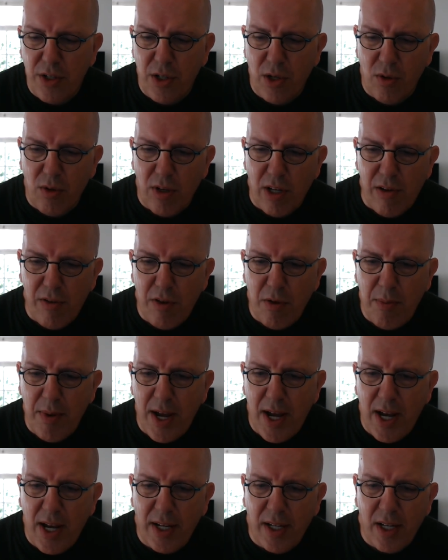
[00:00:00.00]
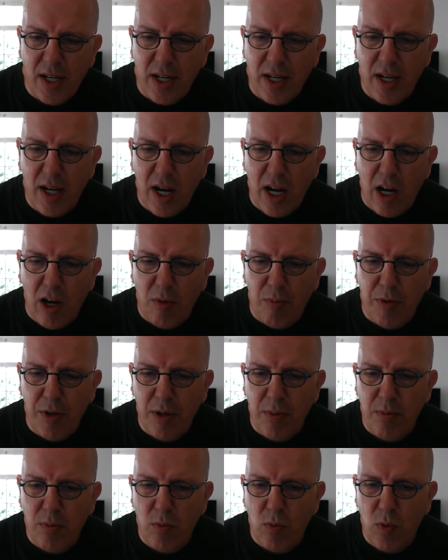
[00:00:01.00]
don't leave them hanging, help
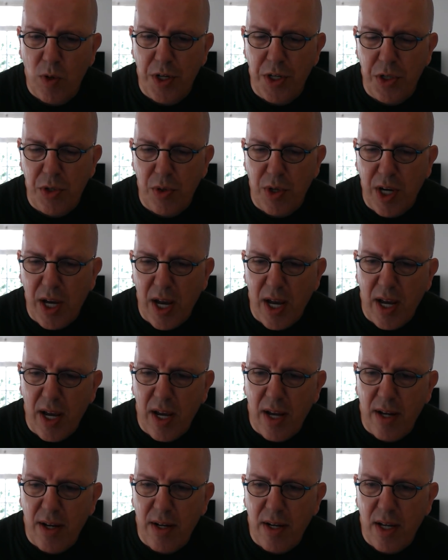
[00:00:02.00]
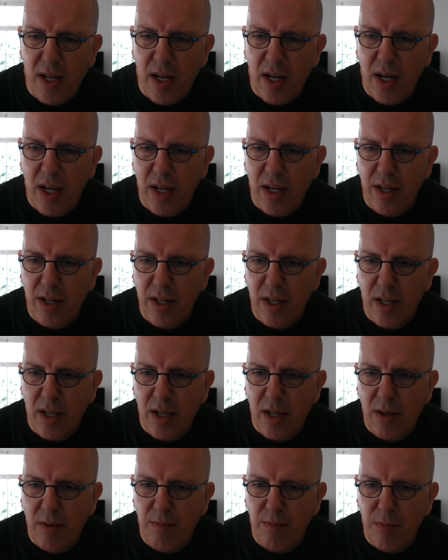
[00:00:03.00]
them when you can, and
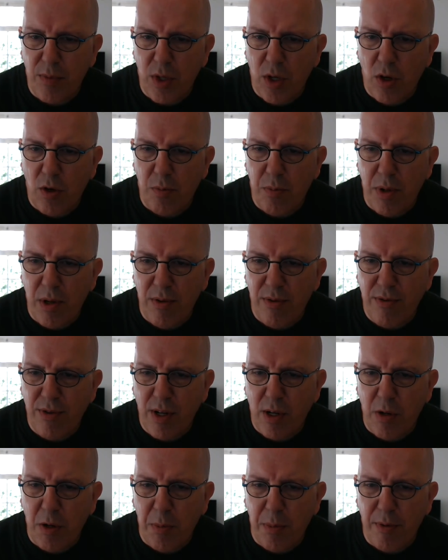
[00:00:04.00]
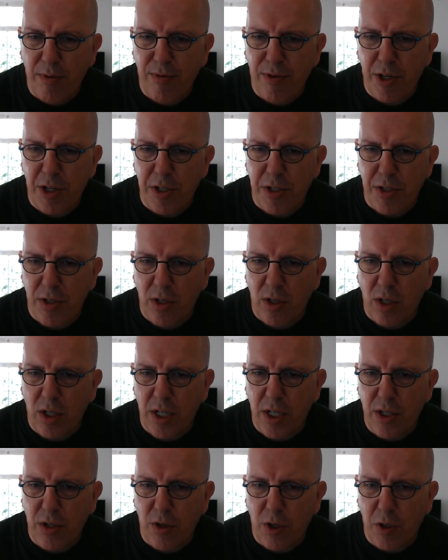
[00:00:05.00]
you know, be very professional
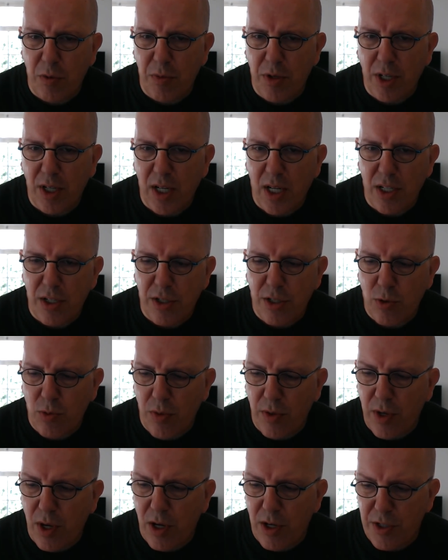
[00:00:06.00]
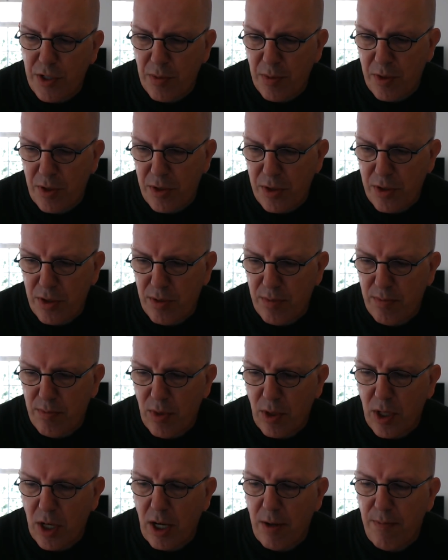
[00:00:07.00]
in your communications with customers,
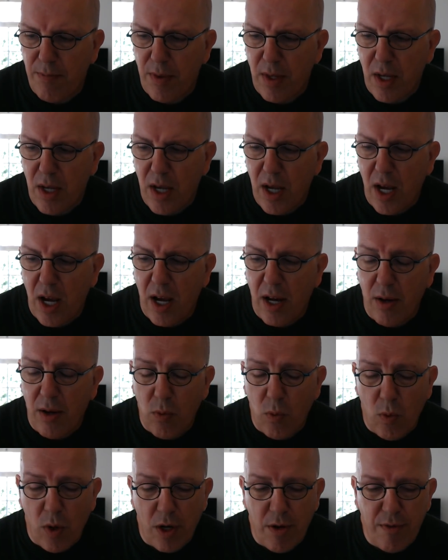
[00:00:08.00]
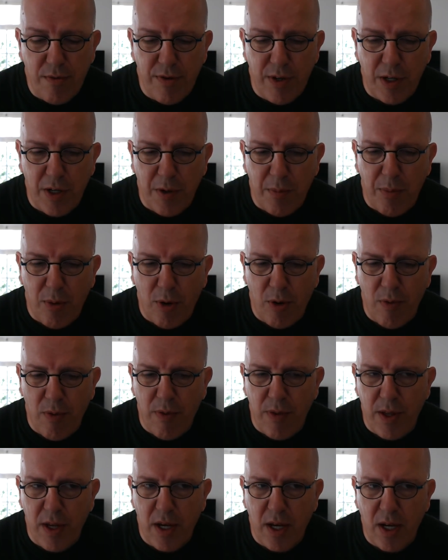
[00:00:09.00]
okay? And one very
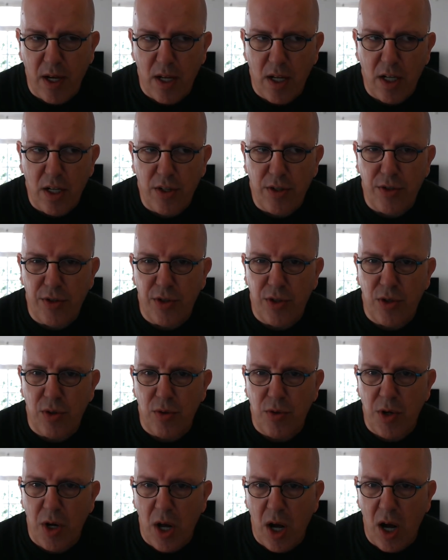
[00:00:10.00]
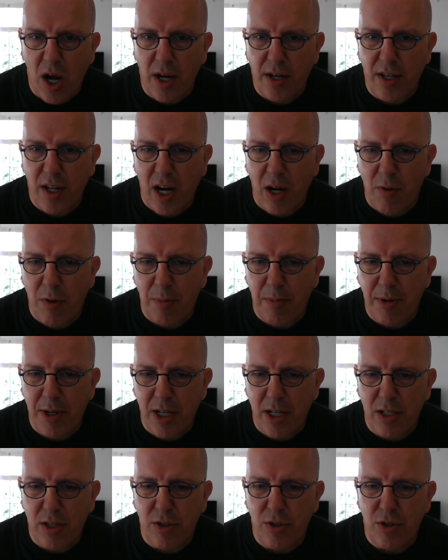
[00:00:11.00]
important thing, do not, and I
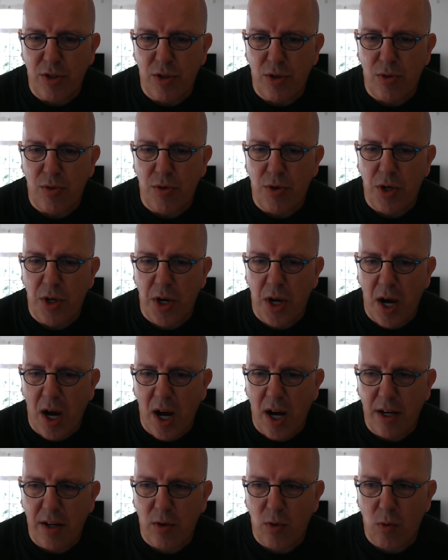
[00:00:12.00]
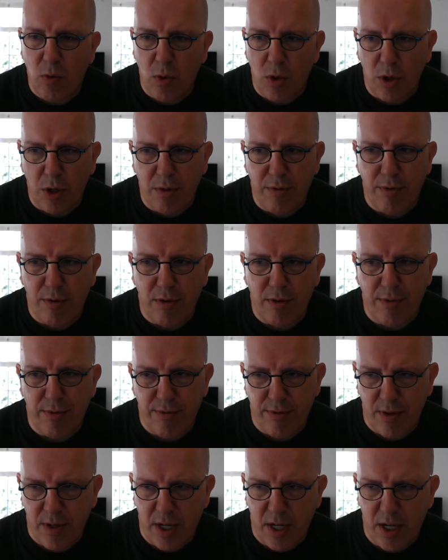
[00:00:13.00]
repeat, do not work for
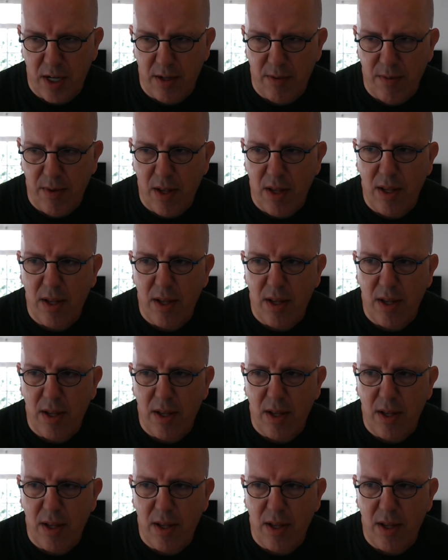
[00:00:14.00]
free,